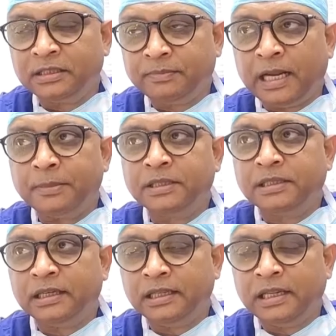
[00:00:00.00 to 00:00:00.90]
perhaps
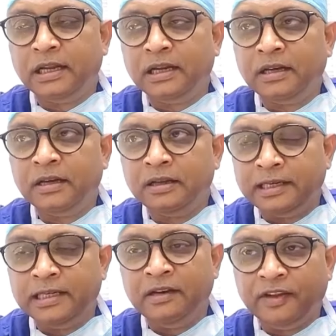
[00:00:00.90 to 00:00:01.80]
that a
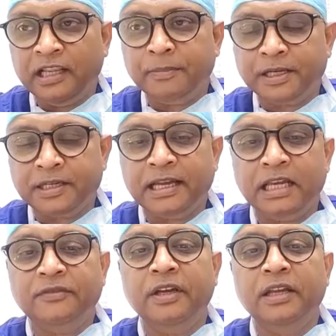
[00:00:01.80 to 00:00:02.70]
renal failure patient
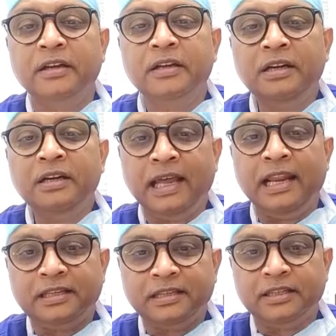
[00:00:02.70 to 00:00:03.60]
has, where
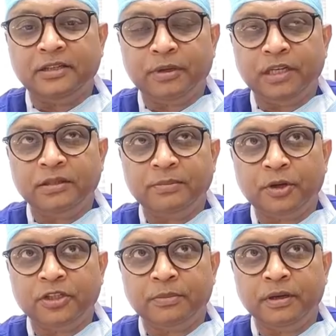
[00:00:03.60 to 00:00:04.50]
dialysis is
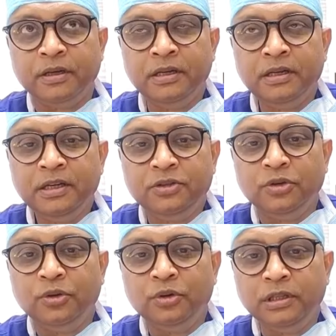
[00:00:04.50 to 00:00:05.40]
possible.
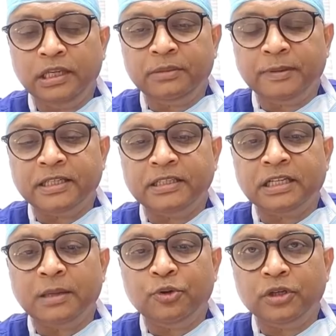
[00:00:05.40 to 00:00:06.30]
So these patients
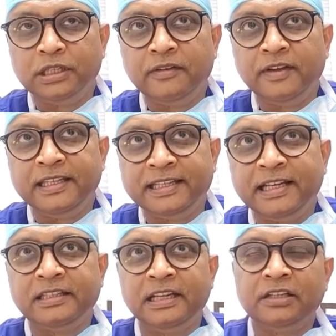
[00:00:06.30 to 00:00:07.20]
come to us in a very sick
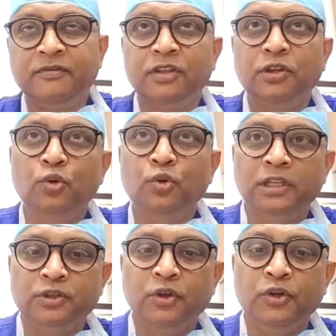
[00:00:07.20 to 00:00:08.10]
stage with no
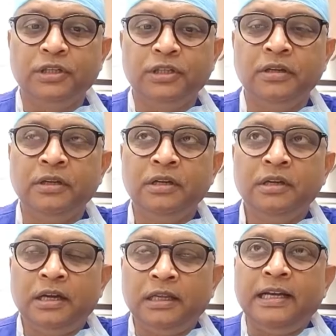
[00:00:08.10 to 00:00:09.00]
other solution
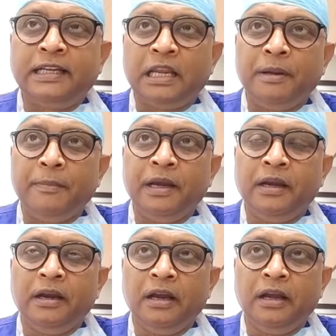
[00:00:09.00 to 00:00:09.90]
that can be
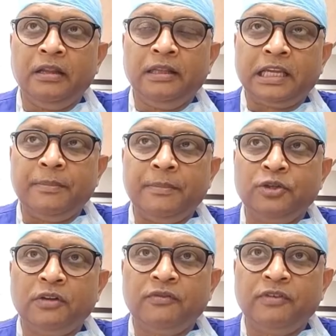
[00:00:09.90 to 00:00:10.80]
made, that can be
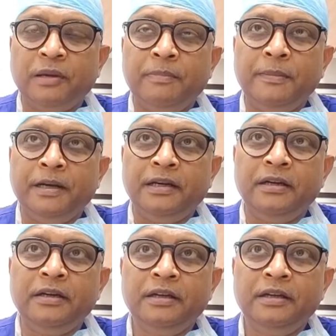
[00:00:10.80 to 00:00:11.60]
sort of implemented.